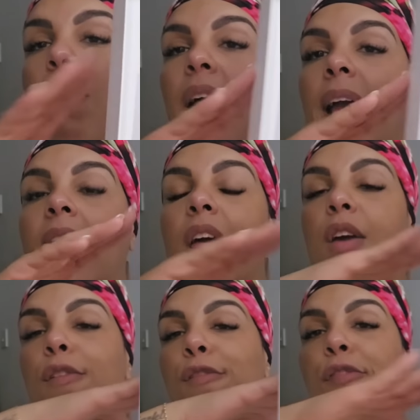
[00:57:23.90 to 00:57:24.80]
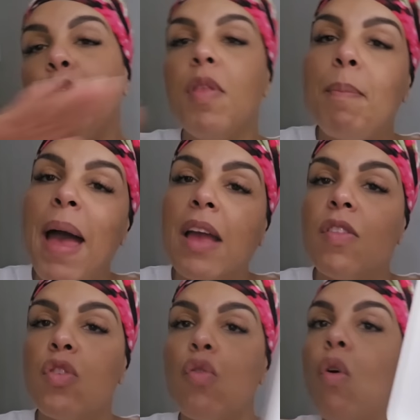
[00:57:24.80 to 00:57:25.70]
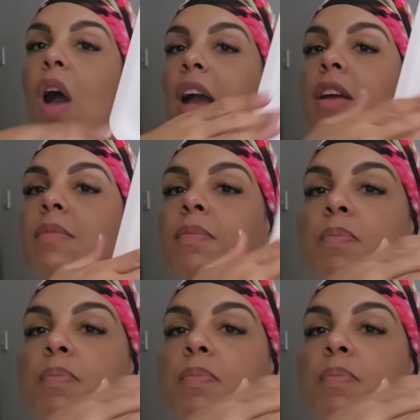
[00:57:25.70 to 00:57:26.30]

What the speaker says: like through the back of the drawer, I could